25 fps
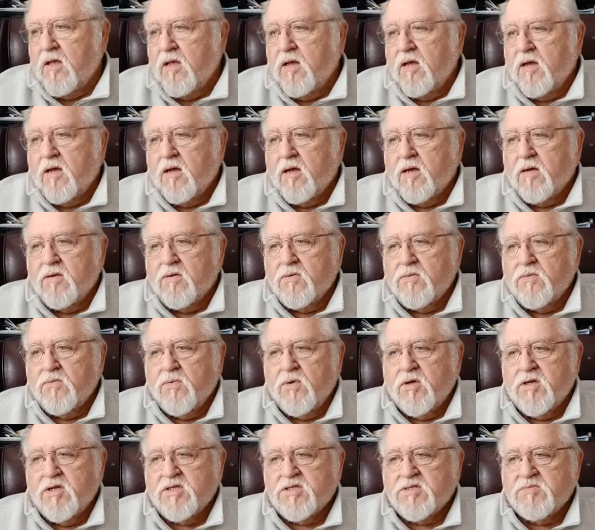
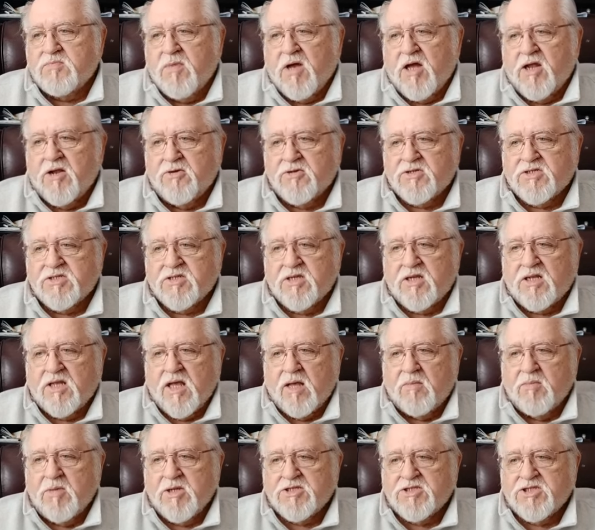One is
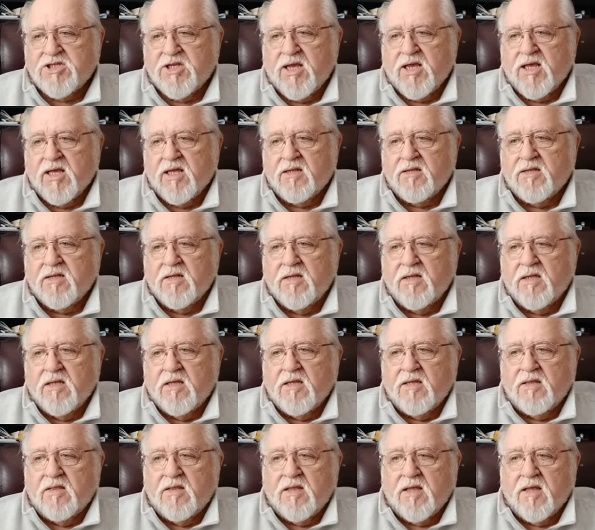Monosyllabic Chant.
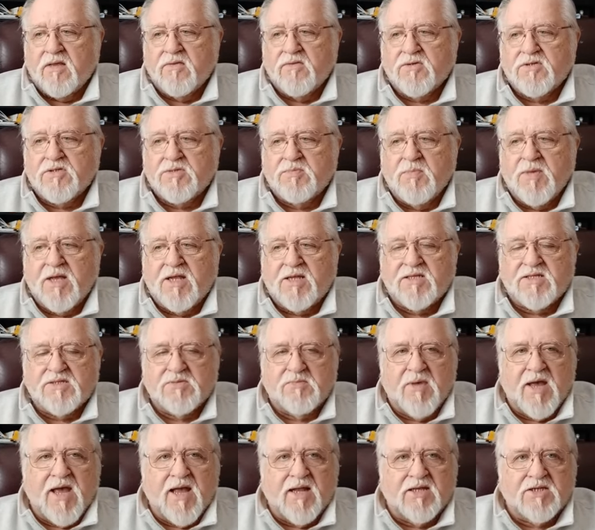The other is
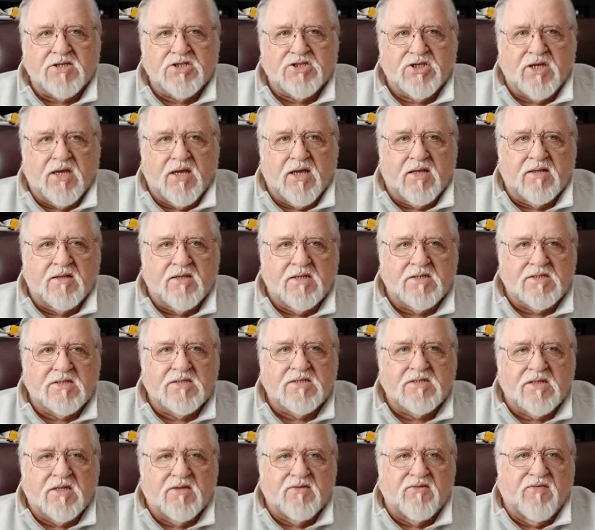Melismatic Chant. This
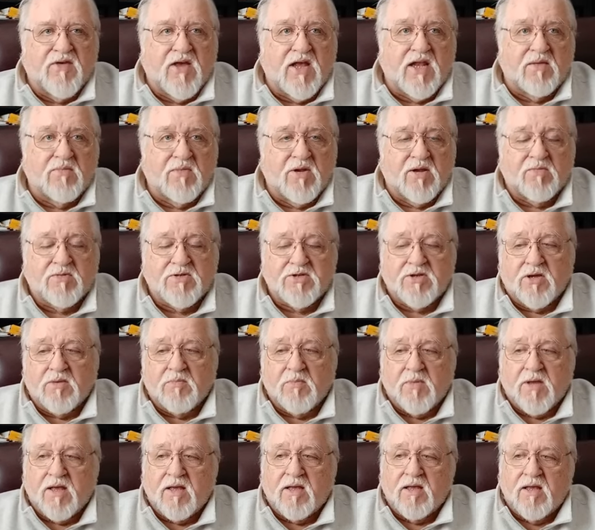is the development I'm talking
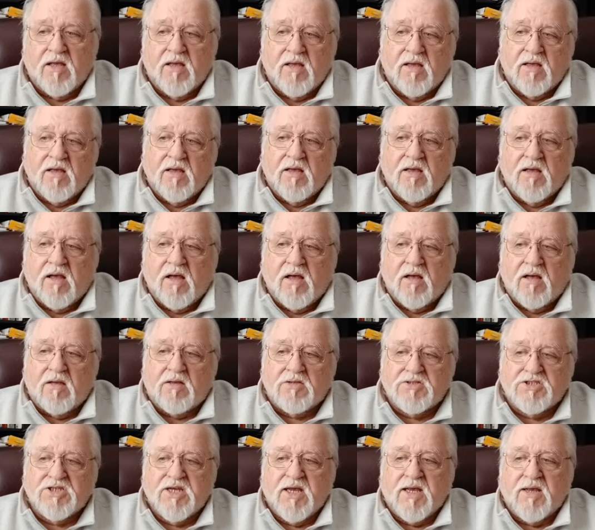about.
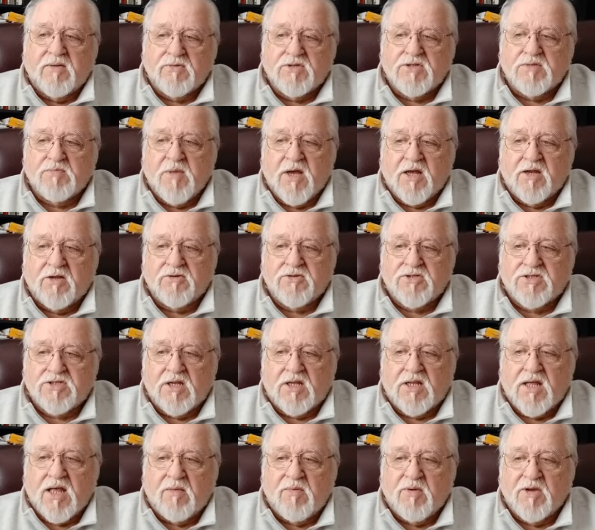All chant was
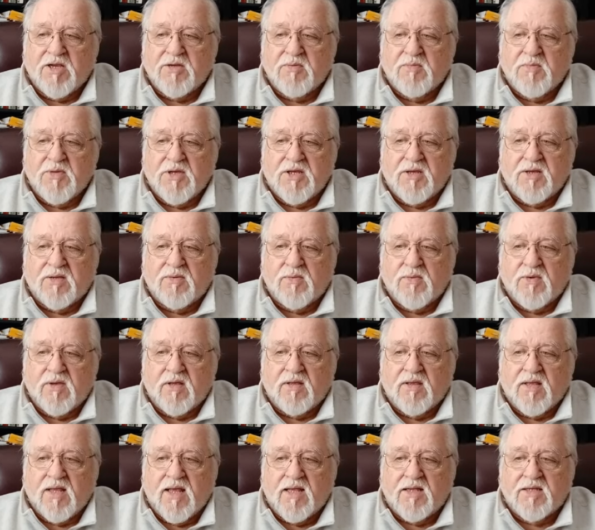monosyllabic to begin with,
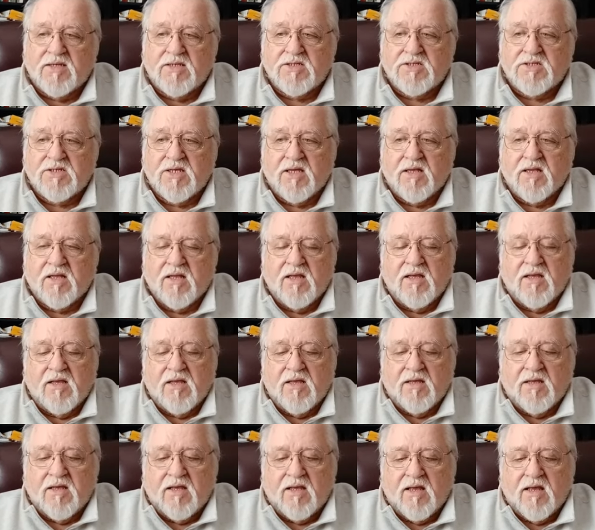and that is that
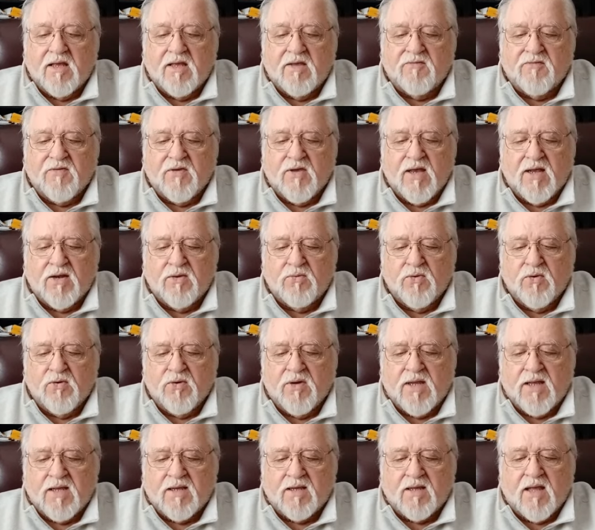if you had a
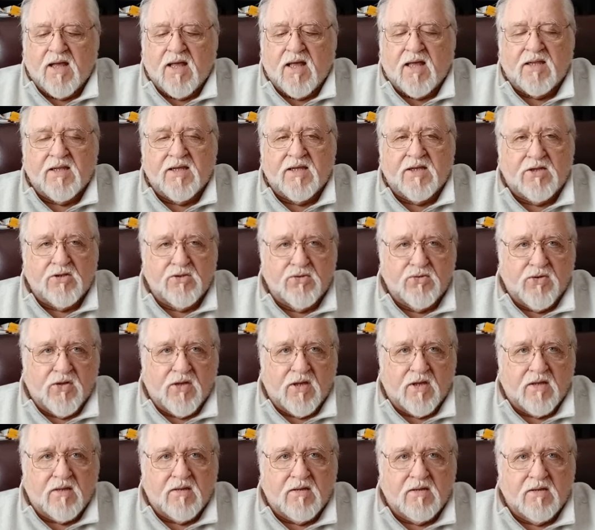word like
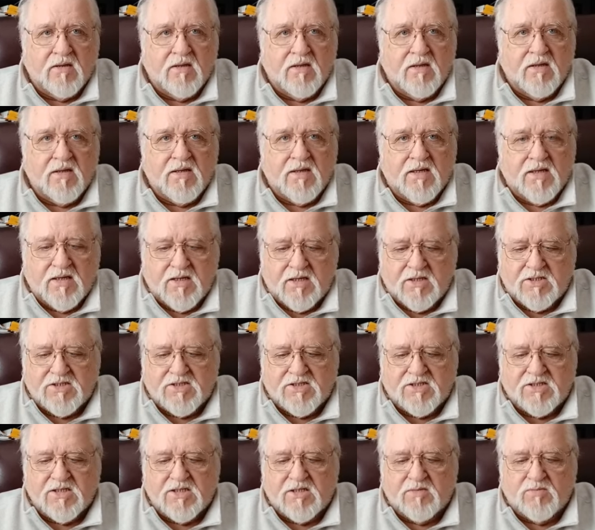Alleluia,
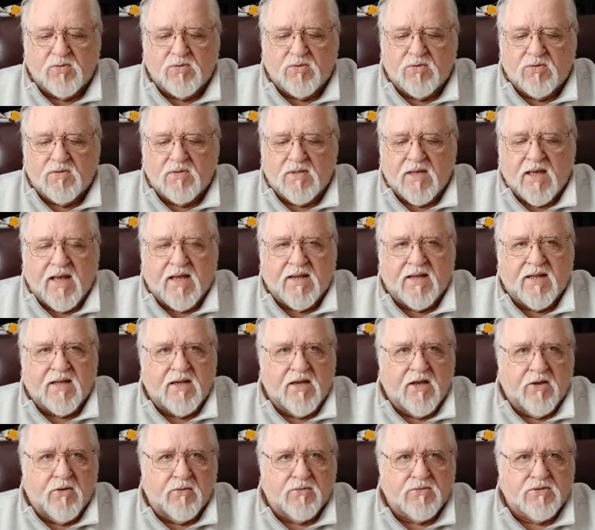each syllable had a
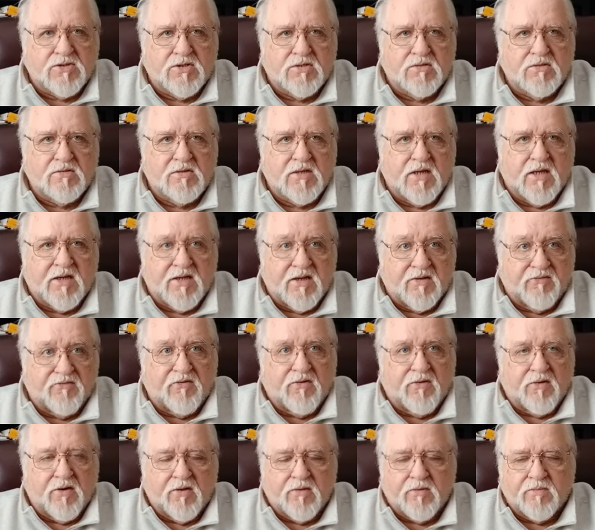note, a
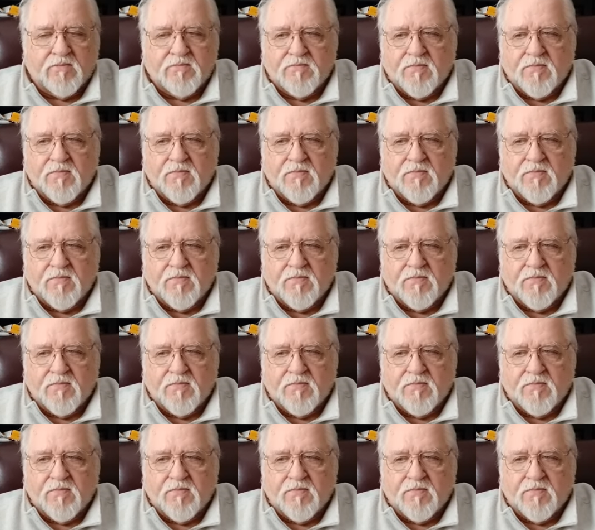different note,